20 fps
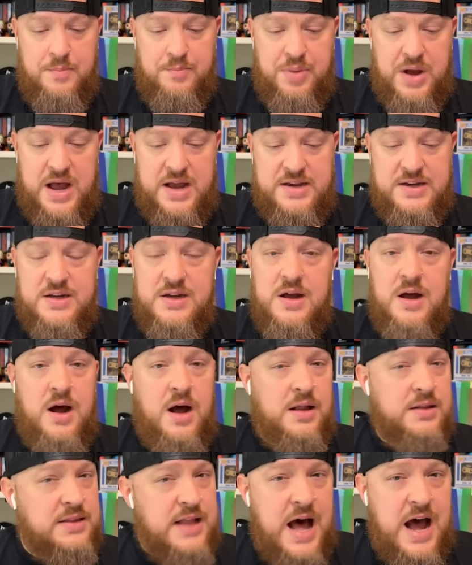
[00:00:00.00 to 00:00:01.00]
But
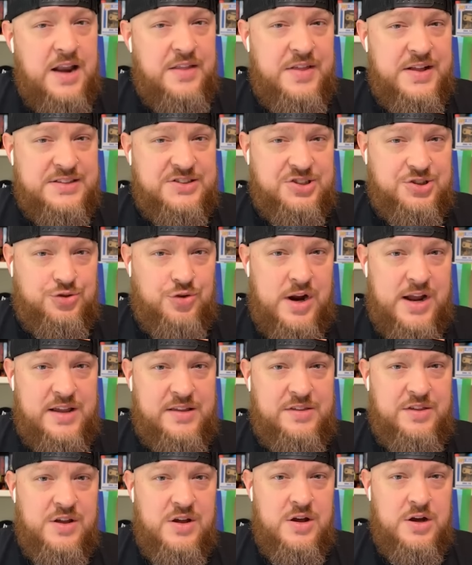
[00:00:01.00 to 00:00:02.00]
a lot of that
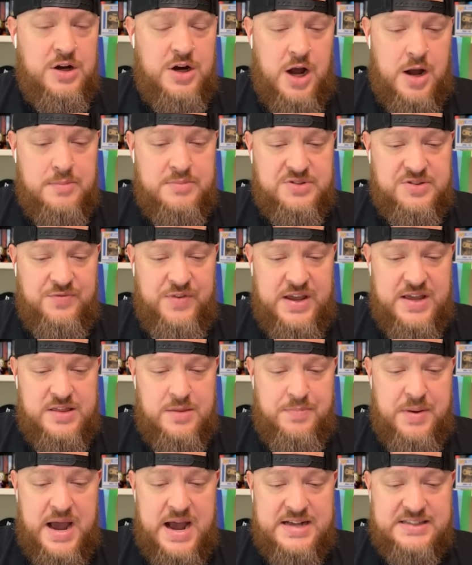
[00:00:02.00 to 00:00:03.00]
strength comes via
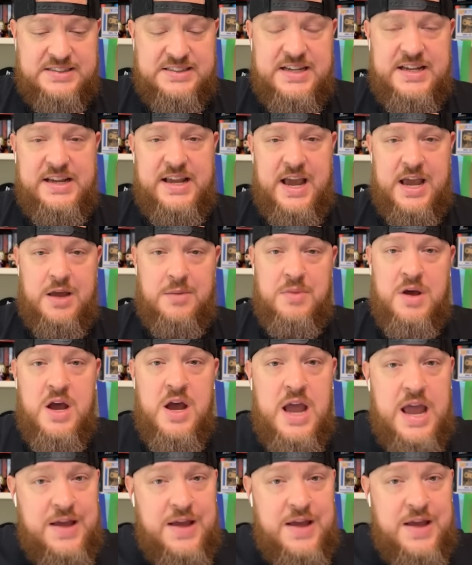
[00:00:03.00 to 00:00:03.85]
the passing game.